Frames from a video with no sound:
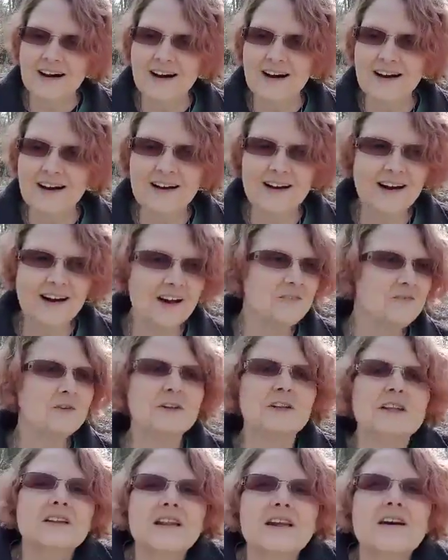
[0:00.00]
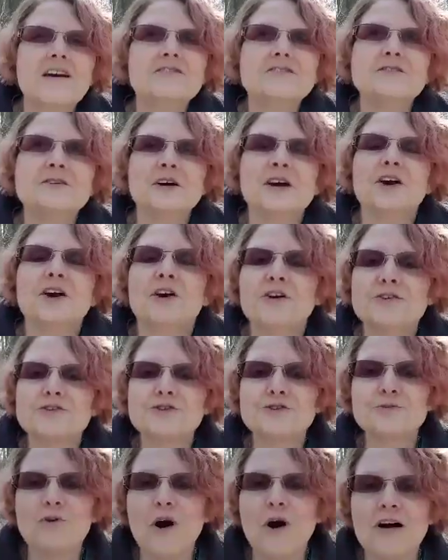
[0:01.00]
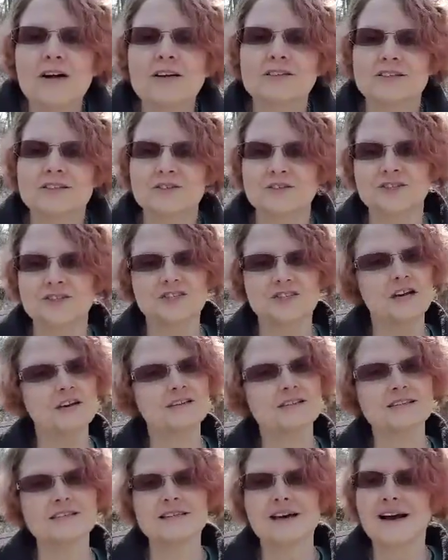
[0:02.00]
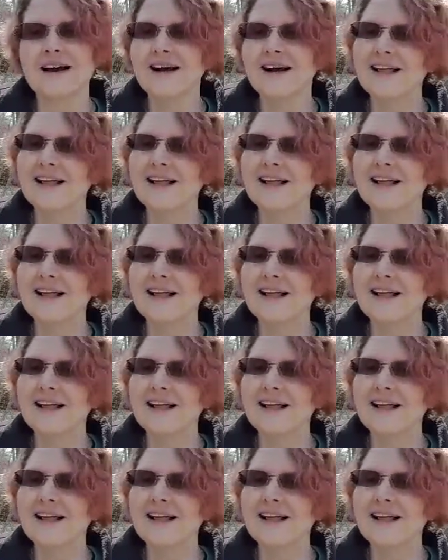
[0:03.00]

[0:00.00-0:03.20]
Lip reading: I would love to encourage you all to just